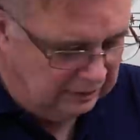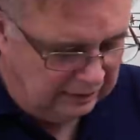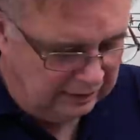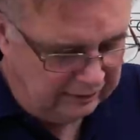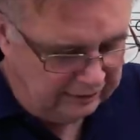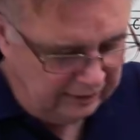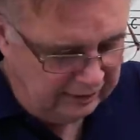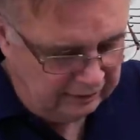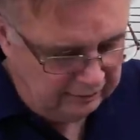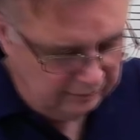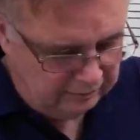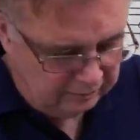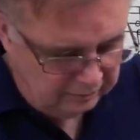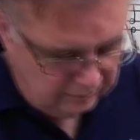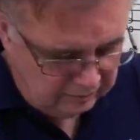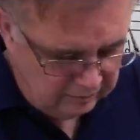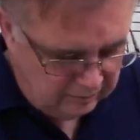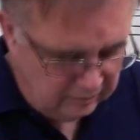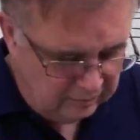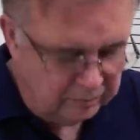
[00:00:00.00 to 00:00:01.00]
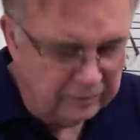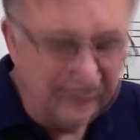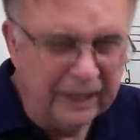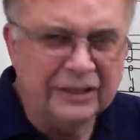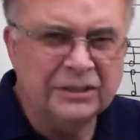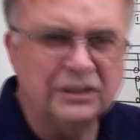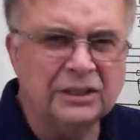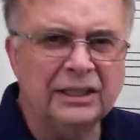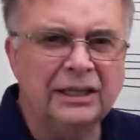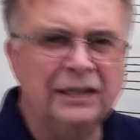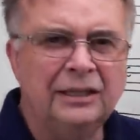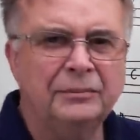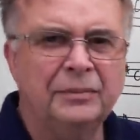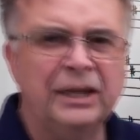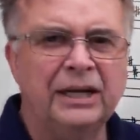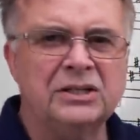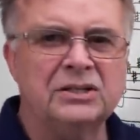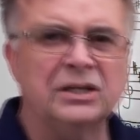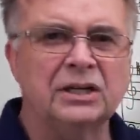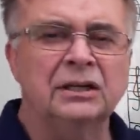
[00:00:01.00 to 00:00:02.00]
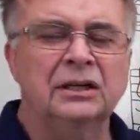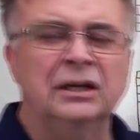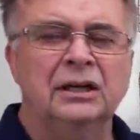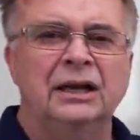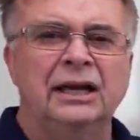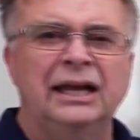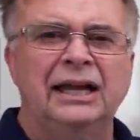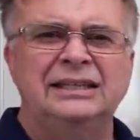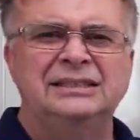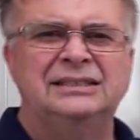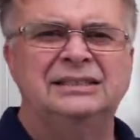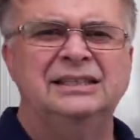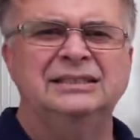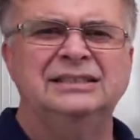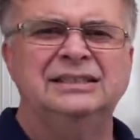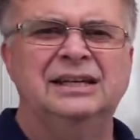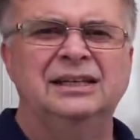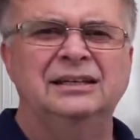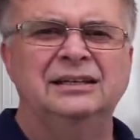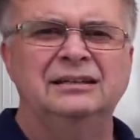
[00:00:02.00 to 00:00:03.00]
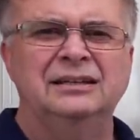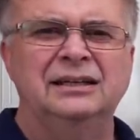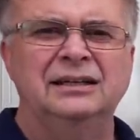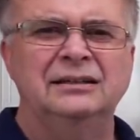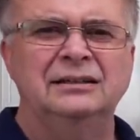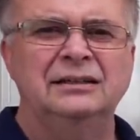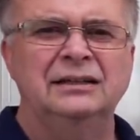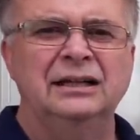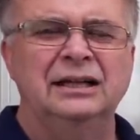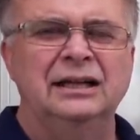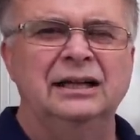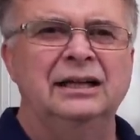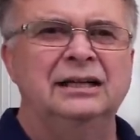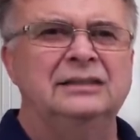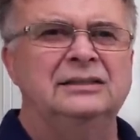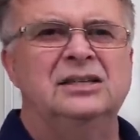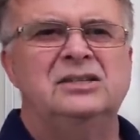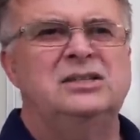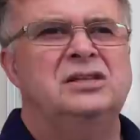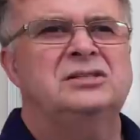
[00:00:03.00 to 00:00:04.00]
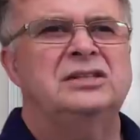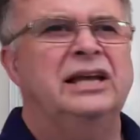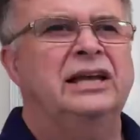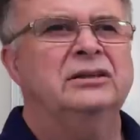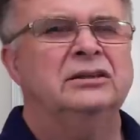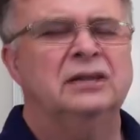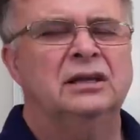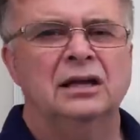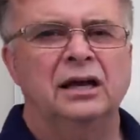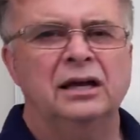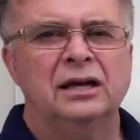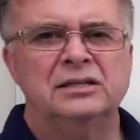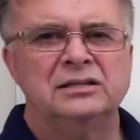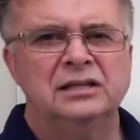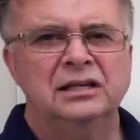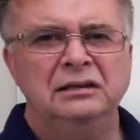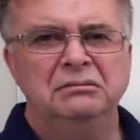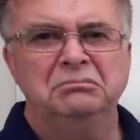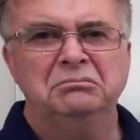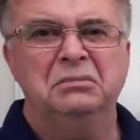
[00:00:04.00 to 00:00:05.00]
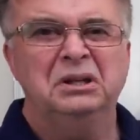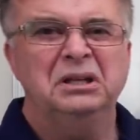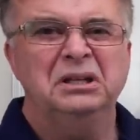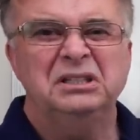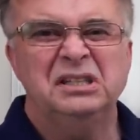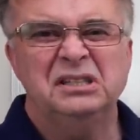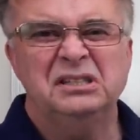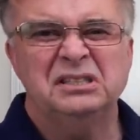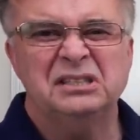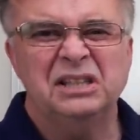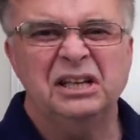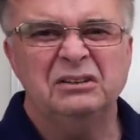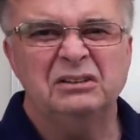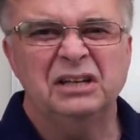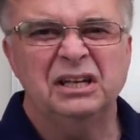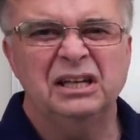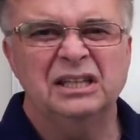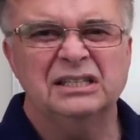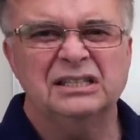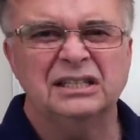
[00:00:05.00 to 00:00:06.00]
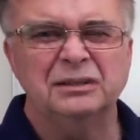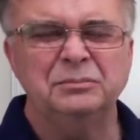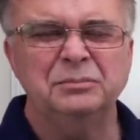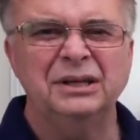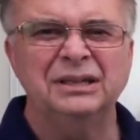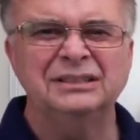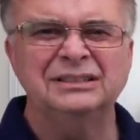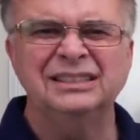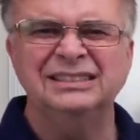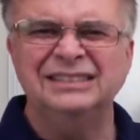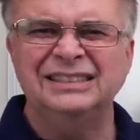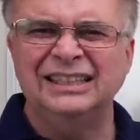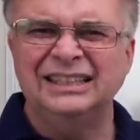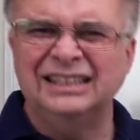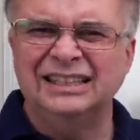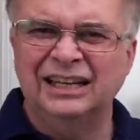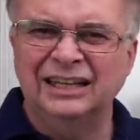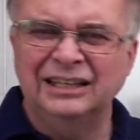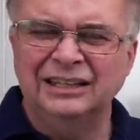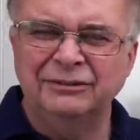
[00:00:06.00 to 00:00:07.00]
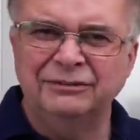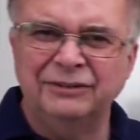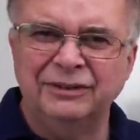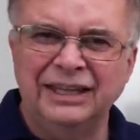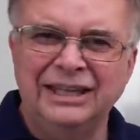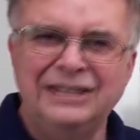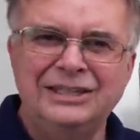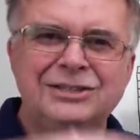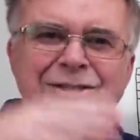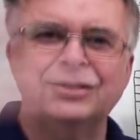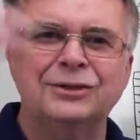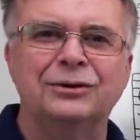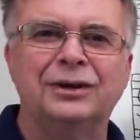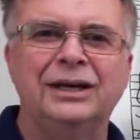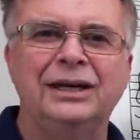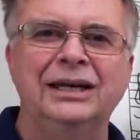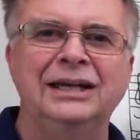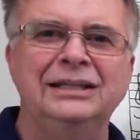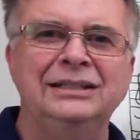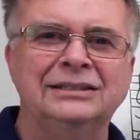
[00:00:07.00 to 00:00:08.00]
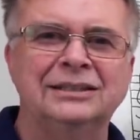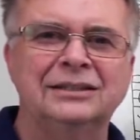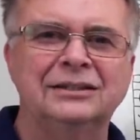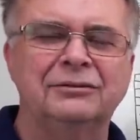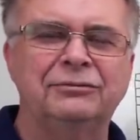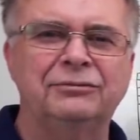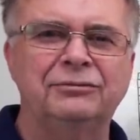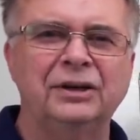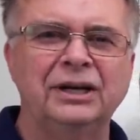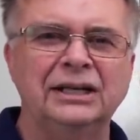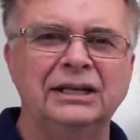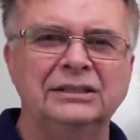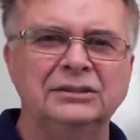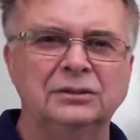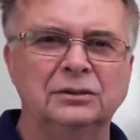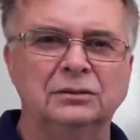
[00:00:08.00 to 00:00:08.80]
And then back to E major. It's just kind of like, does it sound ghastly? Well, it doesn't sound ghastly, but does it kind of integrate into the phrase